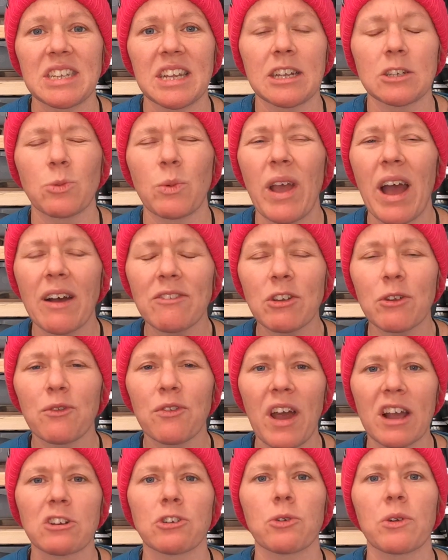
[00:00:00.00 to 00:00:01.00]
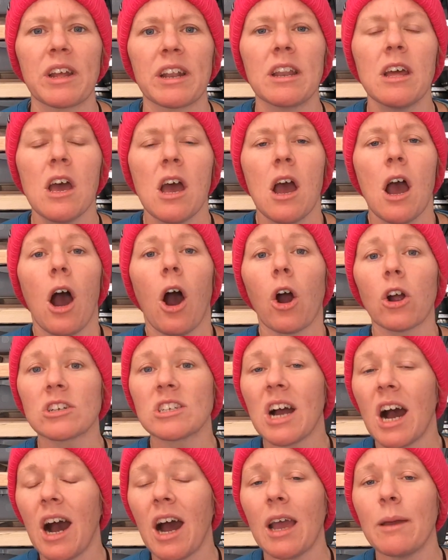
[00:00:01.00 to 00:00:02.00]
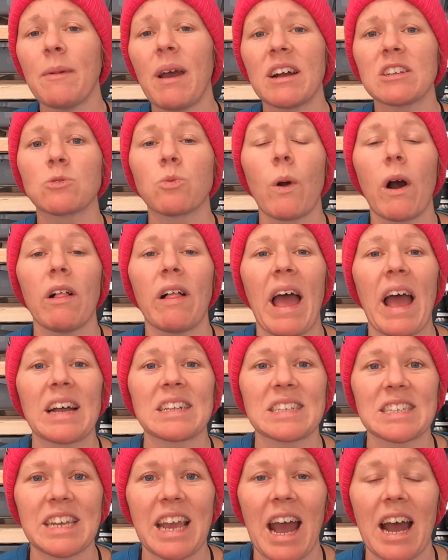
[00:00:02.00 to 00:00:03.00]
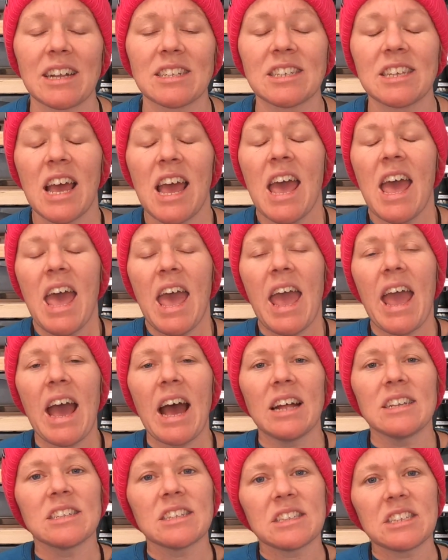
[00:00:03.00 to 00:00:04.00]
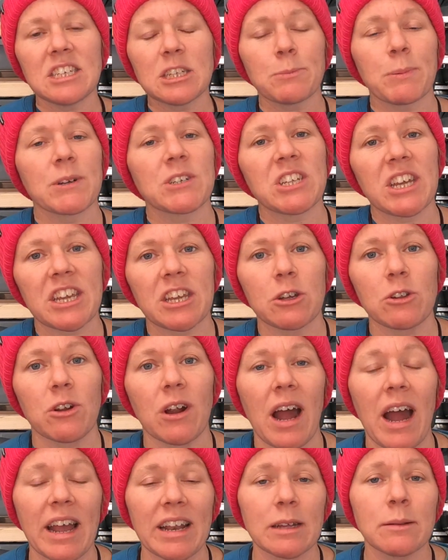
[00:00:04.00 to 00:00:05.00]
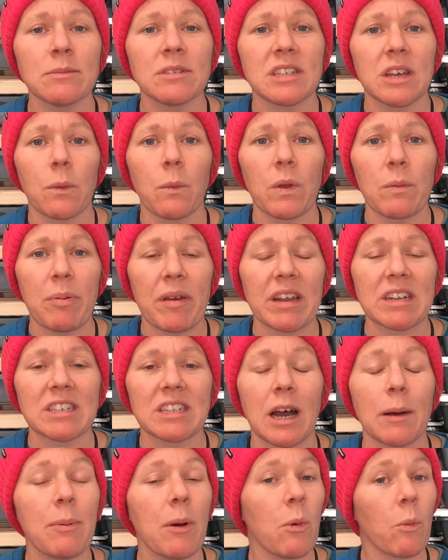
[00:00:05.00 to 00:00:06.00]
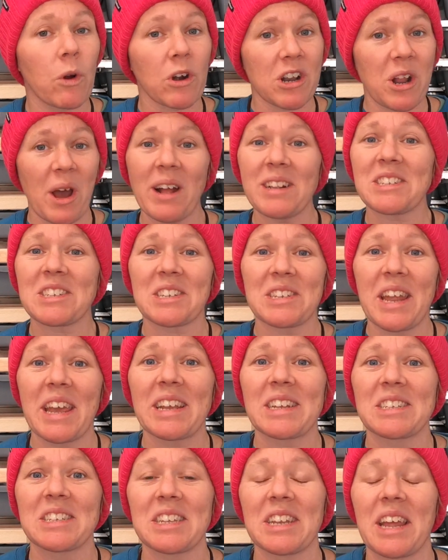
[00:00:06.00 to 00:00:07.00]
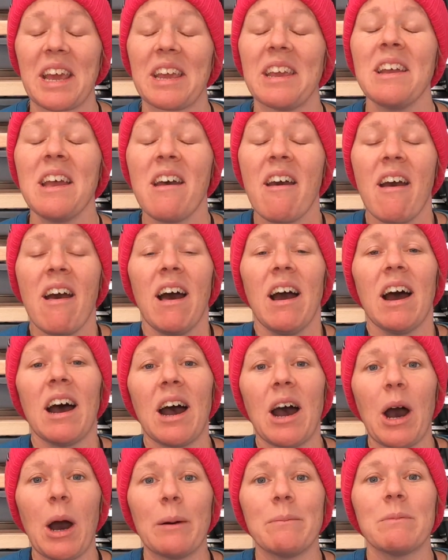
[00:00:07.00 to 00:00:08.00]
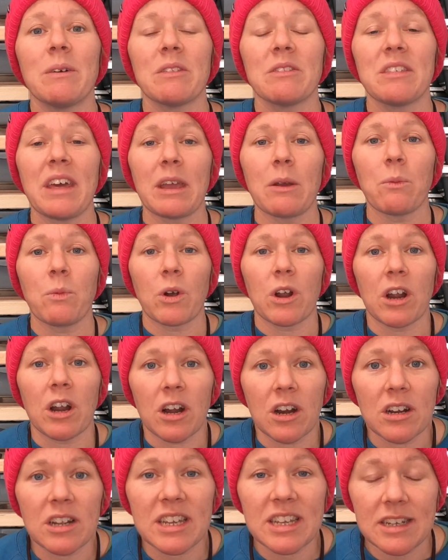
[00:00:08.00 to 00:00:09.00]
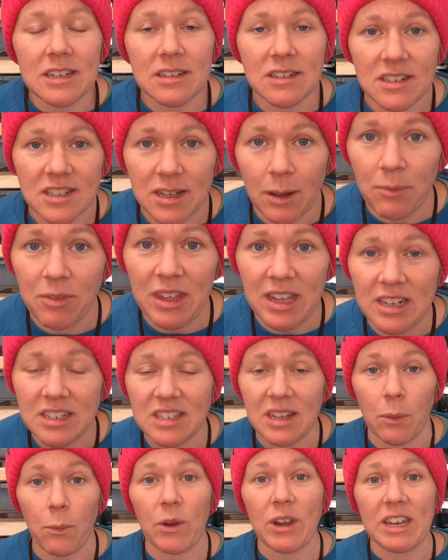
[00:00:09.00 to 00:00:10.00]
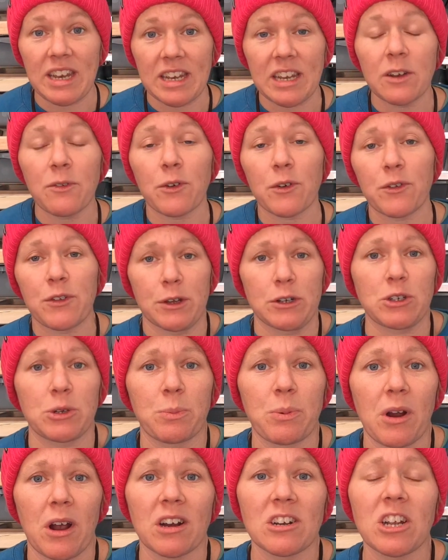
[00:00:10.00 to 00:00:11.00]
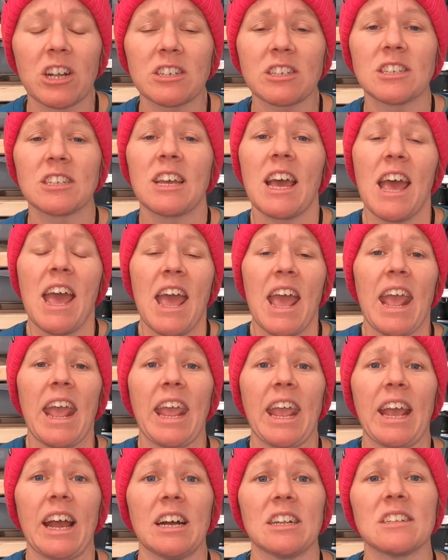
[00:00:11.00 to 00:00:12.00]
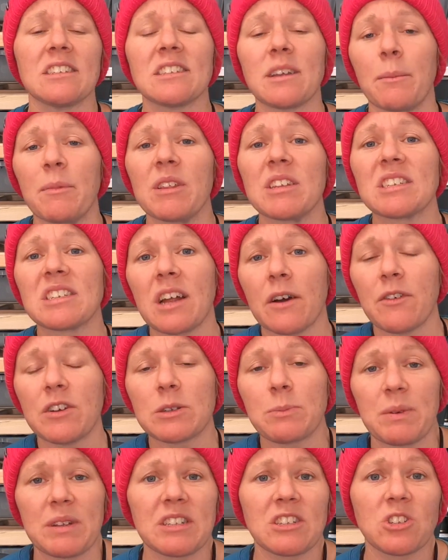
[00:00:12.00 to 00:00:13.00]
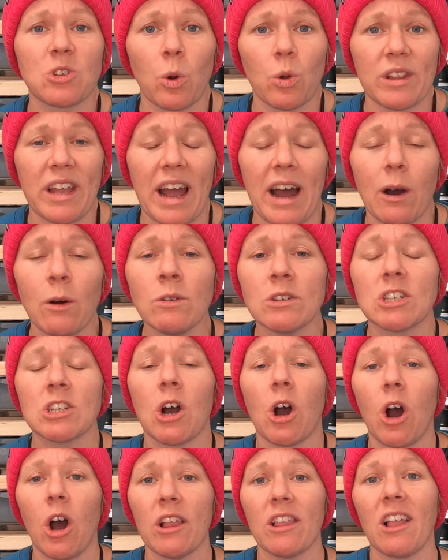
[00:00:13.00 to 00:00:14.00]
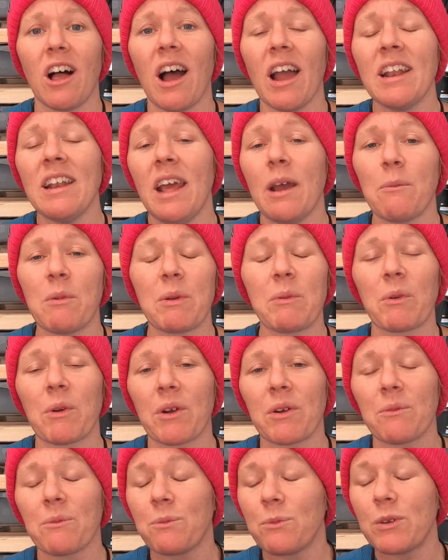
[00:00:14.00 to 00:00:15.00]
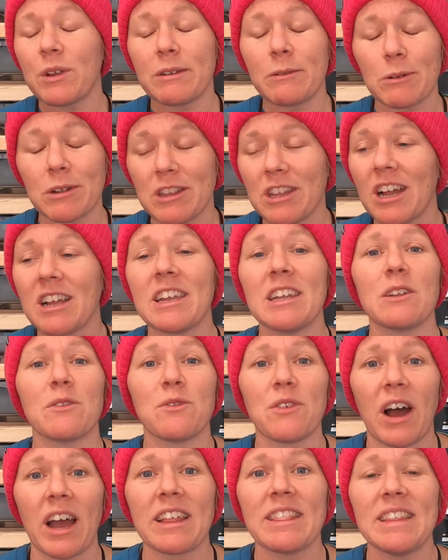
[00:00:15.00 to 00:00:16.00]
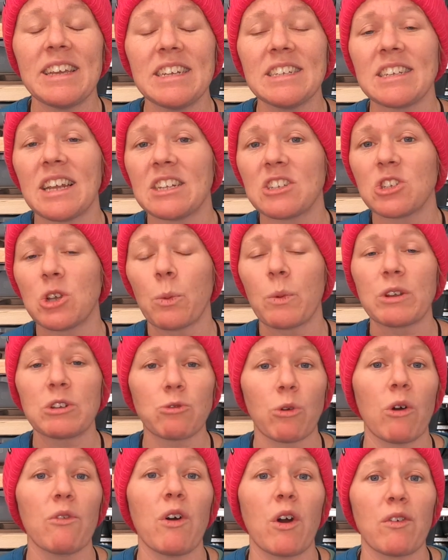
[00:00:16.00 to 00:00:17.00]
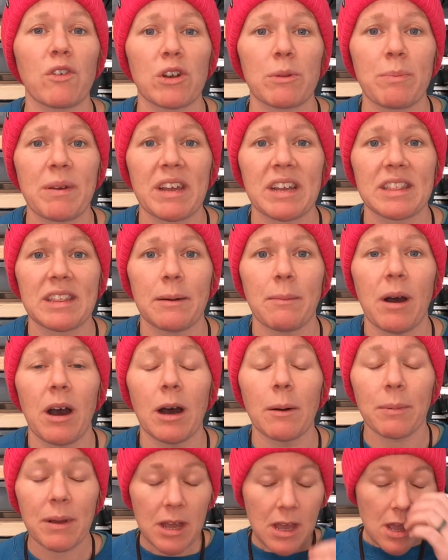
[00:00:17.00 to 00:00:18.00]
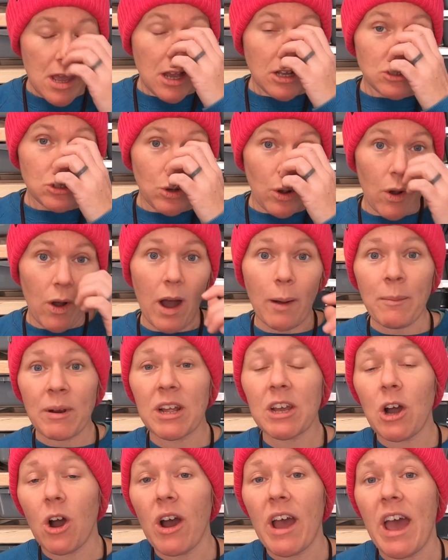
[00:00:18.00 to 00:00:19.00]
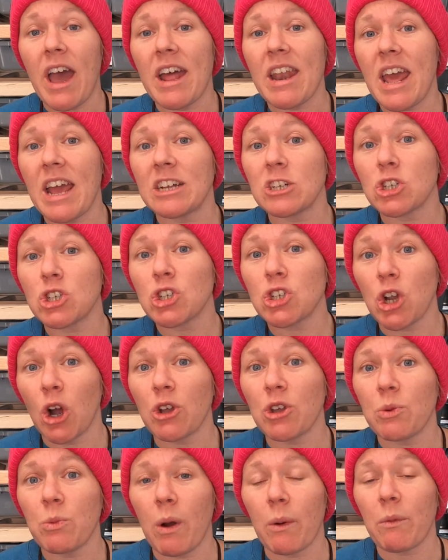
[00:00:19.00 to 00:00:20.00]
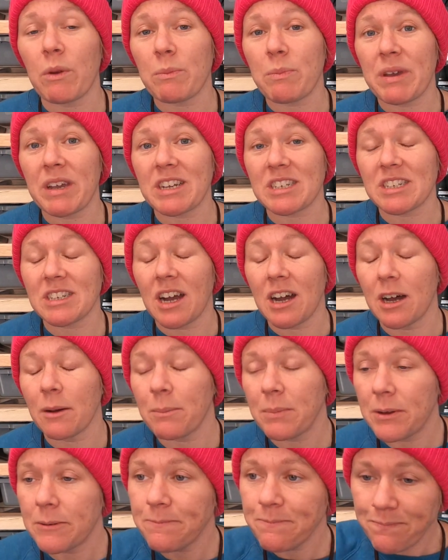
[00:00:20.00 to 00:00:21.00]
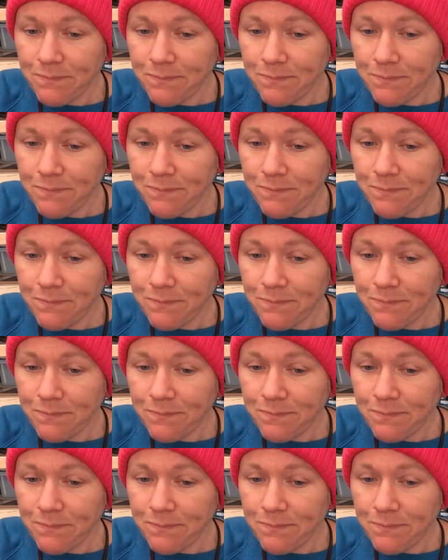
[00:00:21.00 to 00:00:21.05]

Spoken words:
things, we have to factor in our time as well as gas. And these particular items that we picked up were not snakes today. They were some things that we needed for future products, and some of the stuff has been sold out online, and we were lucky to find these, and so we drove over to pick them up. So I'm gonna go ahead and show you what we picked up.